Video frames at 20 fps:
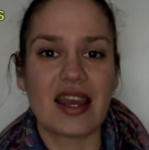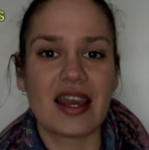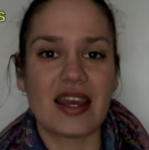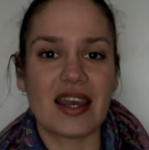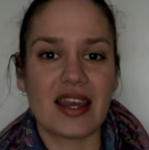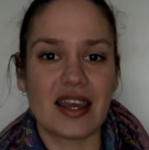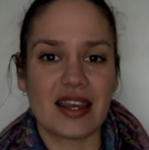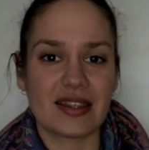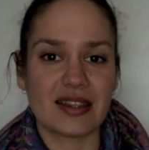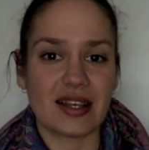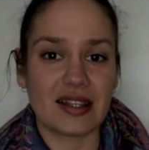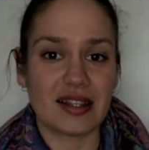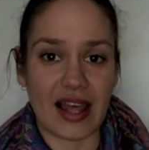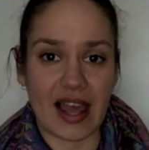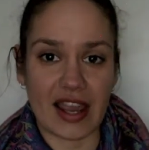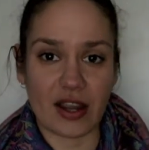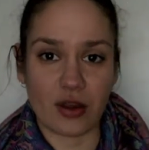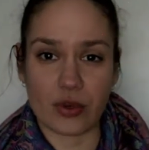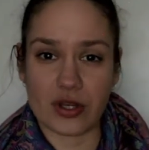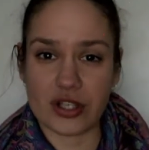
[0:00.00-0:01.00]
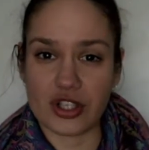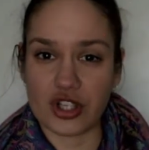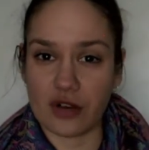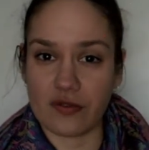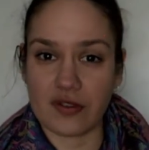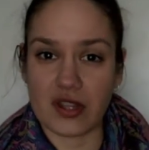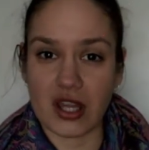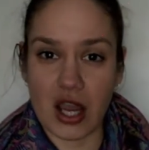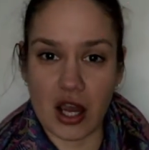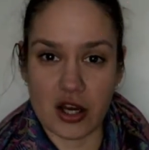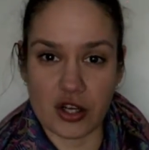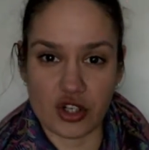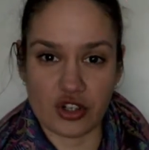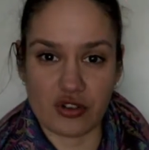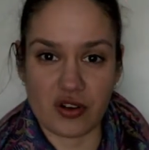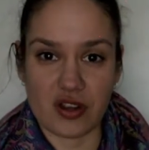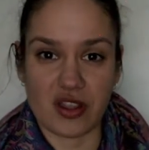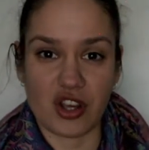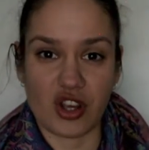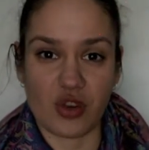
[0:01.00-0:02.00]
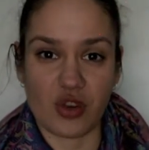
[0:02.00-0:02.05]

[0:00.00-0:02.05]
in the language of the country that